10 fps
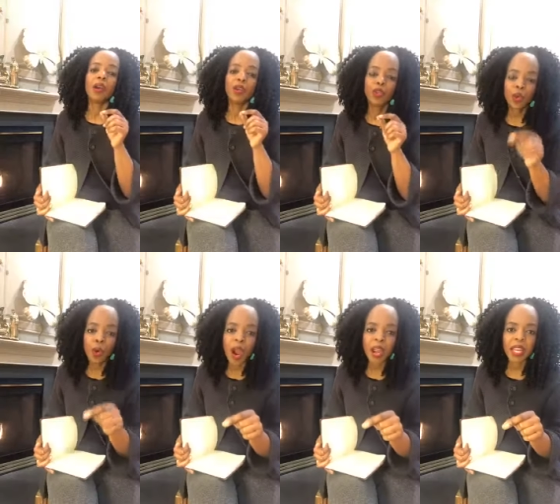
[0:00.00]
you
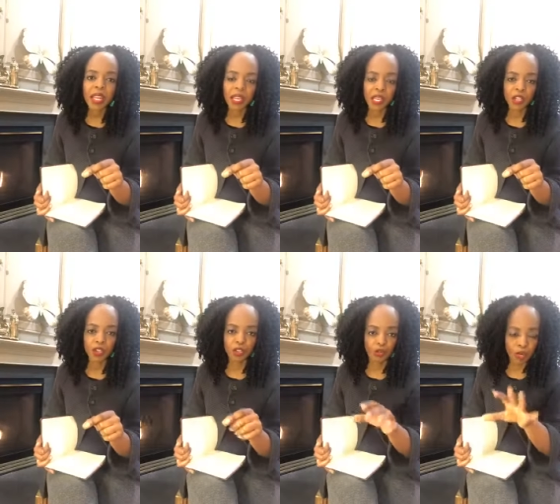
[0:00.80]
are in an
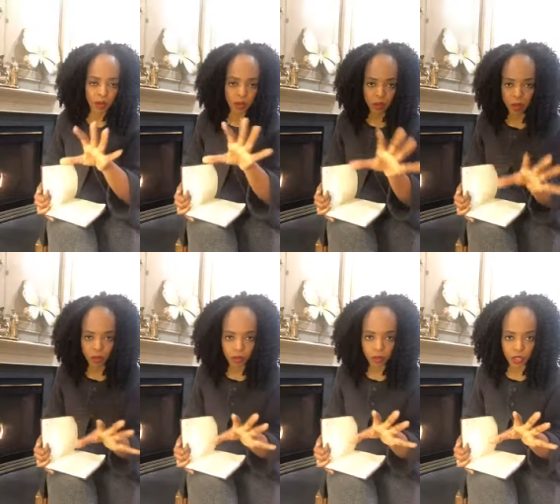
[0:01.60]
industry,
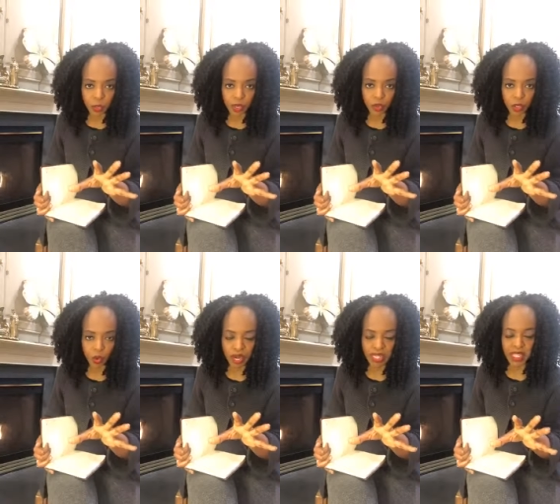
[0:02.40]
you know, speaking to the
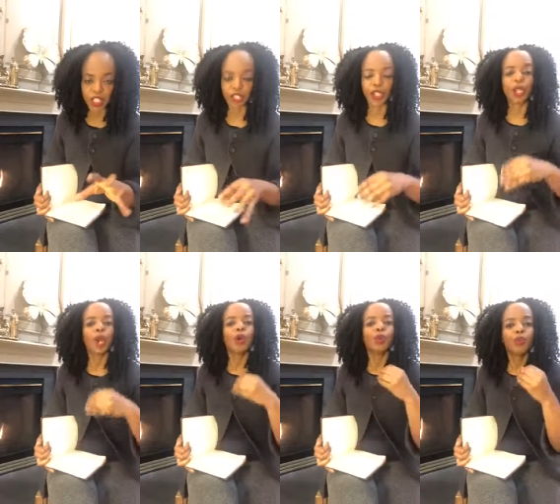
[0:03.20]
organization,
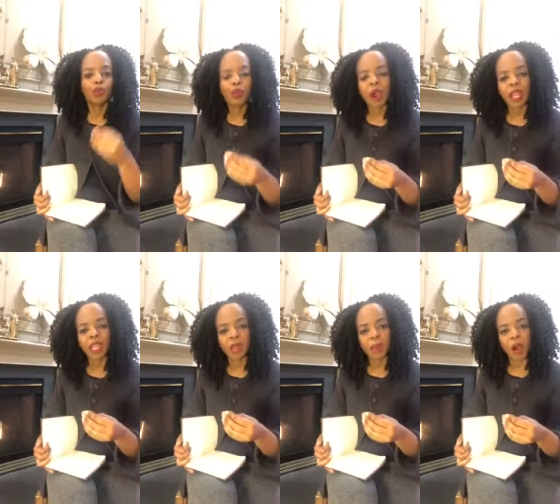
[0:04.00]
you are
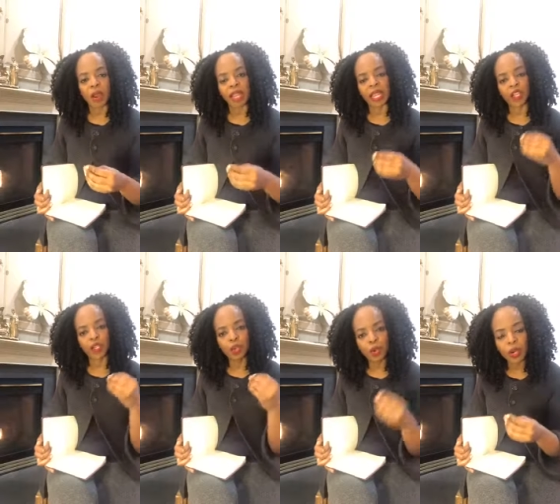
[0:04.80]
in a market,
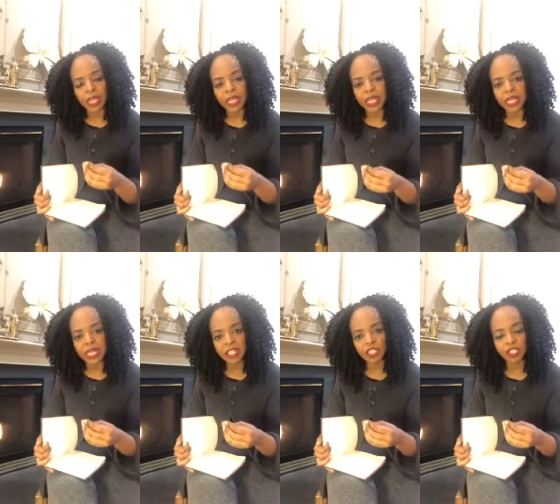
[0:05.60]
you are in a
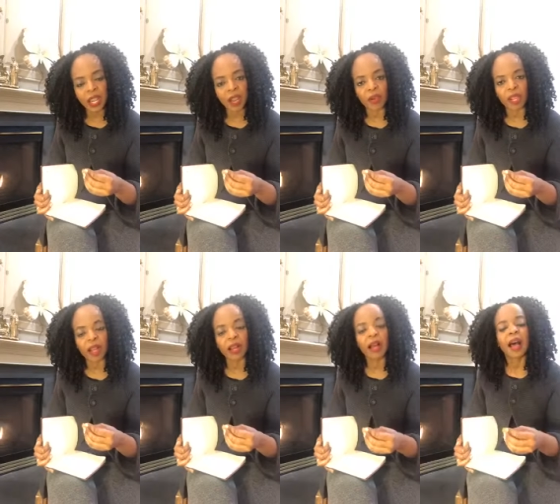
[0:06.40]
niche
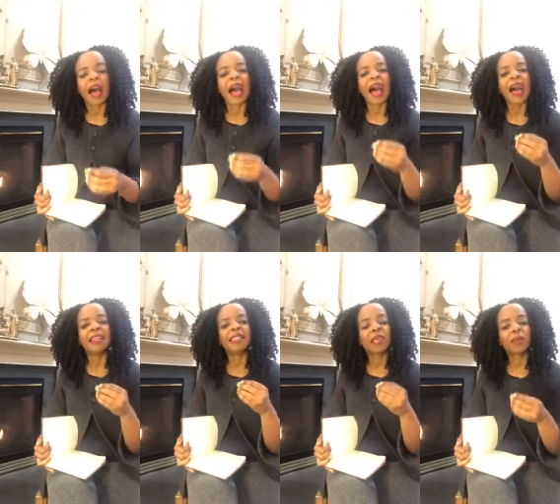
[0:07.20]
area,
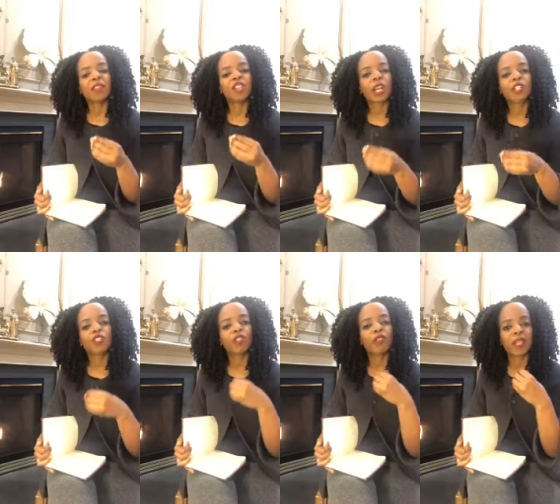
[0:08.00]
and some of the
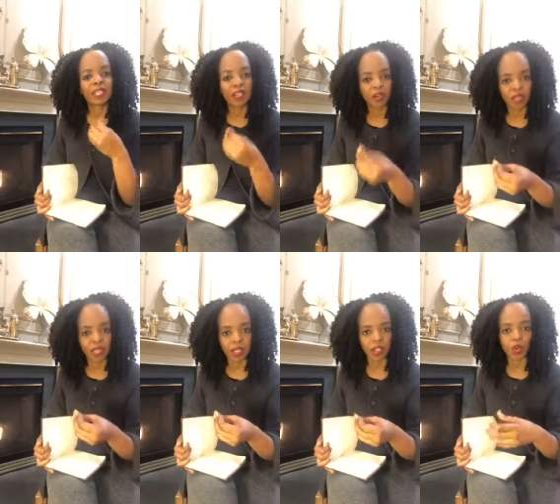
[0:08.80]
challenges you're facing are
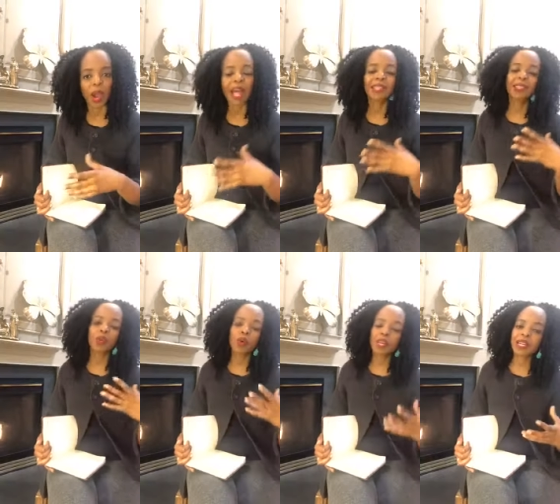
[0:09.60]
these. So as an
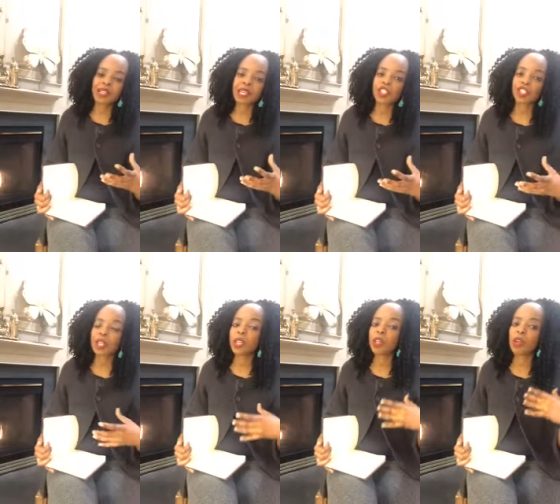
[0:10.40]

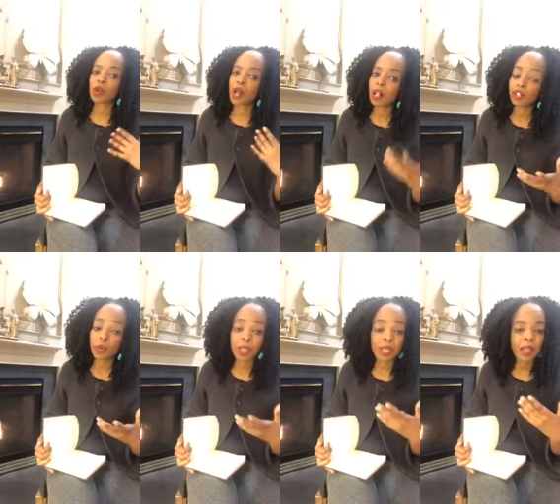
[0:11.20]
organization, you know,
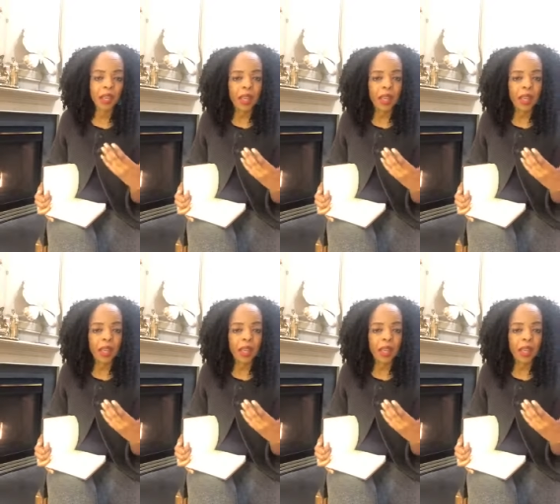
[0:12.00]
culturally,